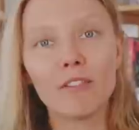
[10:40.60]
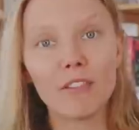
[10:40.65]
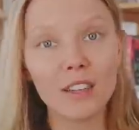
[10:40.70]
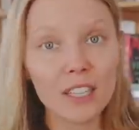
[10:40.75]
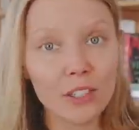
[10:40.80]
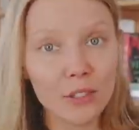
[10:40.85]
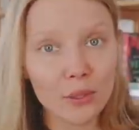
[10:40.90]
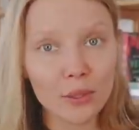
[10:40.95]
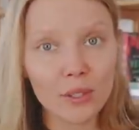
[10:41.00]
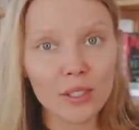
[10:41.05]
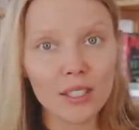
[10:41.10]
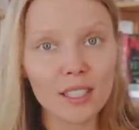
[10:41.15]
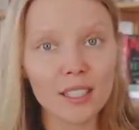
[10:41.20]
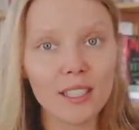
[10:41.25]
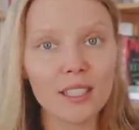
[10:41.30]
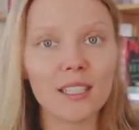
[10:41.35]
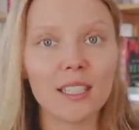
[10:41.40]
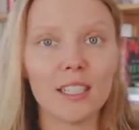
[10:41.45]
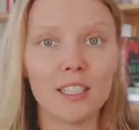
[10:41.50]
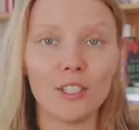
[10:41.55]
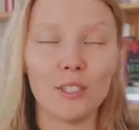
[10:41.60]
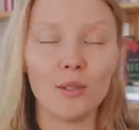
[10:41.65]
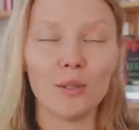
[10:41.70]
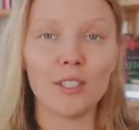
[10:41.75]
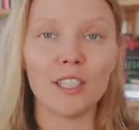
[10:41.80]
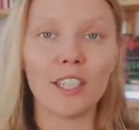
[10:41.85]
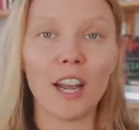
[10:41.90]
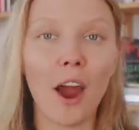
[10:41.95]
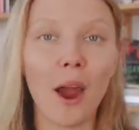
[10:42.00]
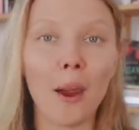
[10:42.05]
resources, it's
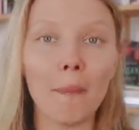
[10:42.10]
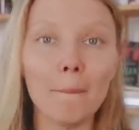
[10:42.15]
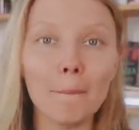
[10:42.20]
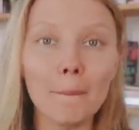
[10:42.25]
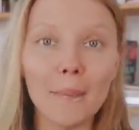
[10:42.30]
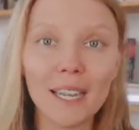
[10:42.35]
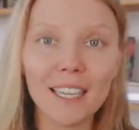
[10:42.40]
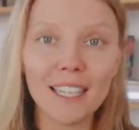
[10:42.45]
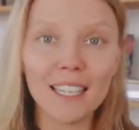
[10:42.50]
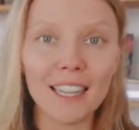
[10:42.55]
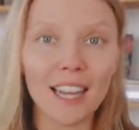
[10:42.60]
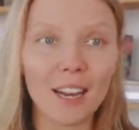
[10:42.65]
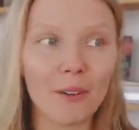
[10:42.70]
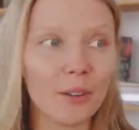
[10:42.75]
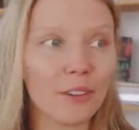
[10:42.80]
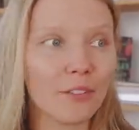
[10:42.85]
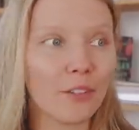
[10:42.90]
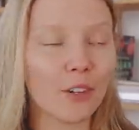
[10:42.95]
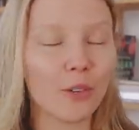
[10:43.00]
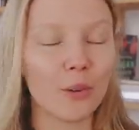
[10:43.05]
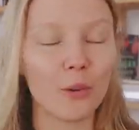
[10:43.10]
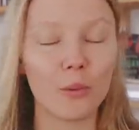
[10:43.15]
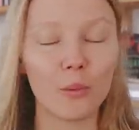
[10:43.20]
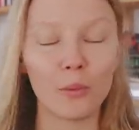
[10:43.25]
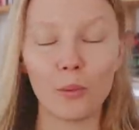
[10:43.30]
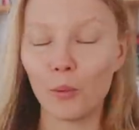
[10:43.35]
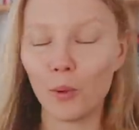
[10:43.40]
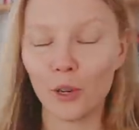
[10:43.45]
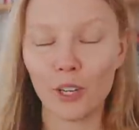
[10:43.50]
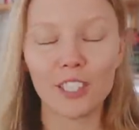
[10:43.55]
using our money that we've
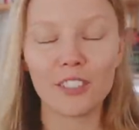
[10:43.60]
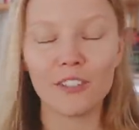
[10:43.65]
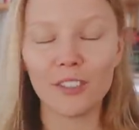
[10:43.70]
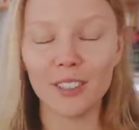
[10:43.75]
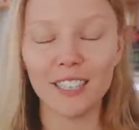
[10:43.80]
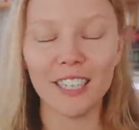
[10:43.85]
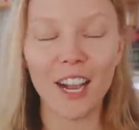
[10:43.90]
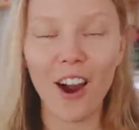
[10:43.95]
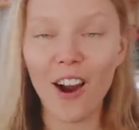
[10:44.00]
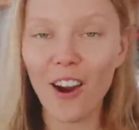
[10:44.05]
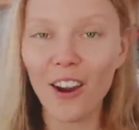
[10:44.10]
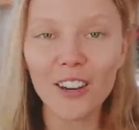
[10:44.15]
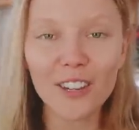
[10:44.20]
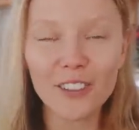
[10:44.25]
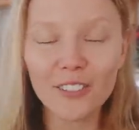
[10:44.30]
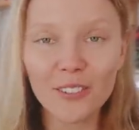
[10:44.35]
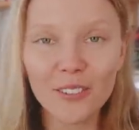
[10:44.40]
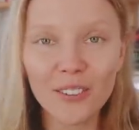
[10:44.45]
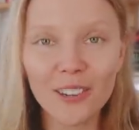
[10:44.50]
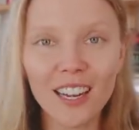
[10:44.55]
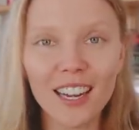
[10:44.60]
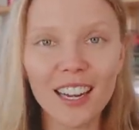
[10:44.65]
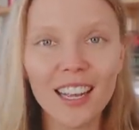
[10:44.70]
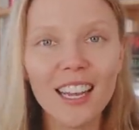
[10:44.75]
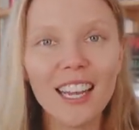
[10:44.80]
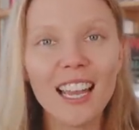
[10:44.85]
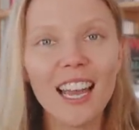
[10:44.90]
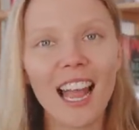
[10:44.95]
worked very hard for,